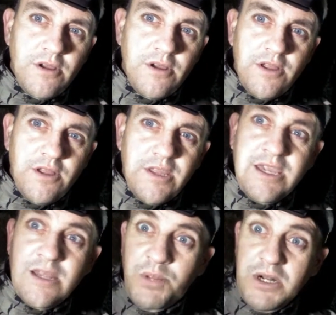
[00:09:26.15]
The guilt
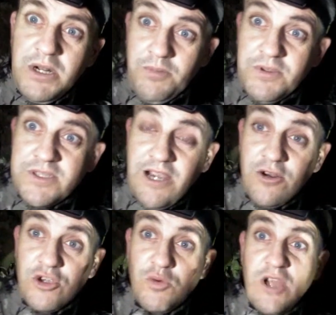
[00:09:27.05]
built up inside her. She
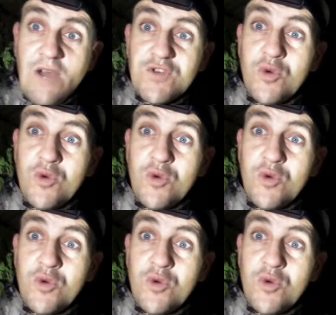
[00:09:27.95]
went off to